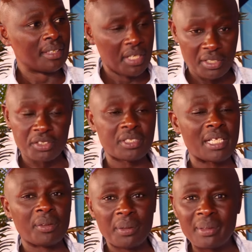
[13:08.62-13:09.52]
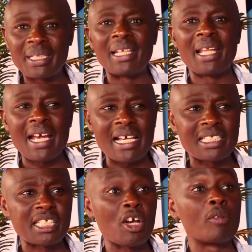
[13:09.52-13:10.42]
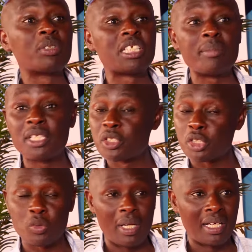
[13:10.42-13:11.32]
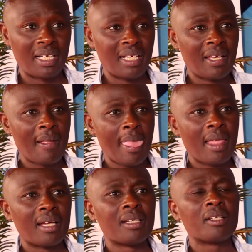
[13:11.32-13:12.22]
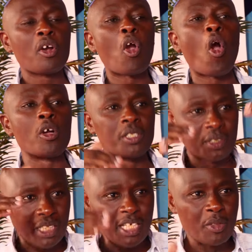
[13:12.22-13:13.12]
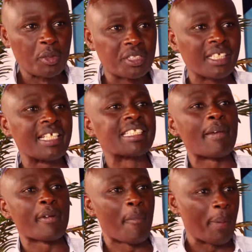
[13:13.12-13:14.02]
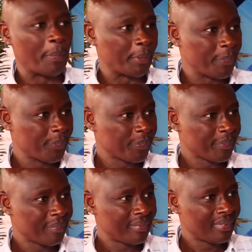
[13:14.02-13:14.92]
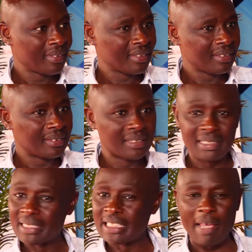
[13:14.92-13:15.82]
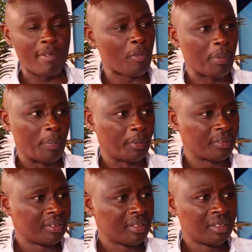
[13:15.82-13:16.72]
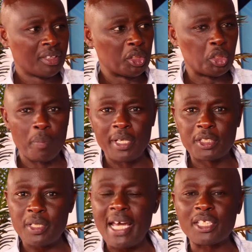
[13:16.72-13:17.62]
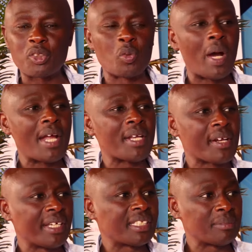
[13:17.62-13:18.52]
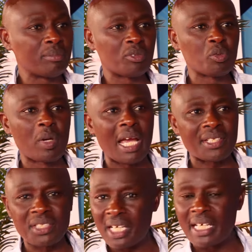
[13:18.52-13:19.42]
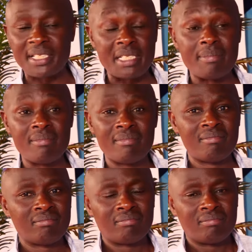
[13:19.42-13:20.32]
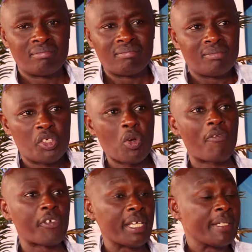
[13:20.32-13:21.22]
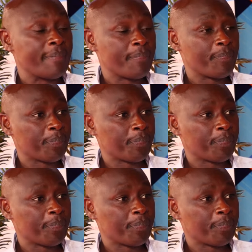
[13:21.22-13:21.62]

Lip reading: is that the legacy of TB Joshua continues in several people. Several people. You may try to underrate him, to castigate him. You are free.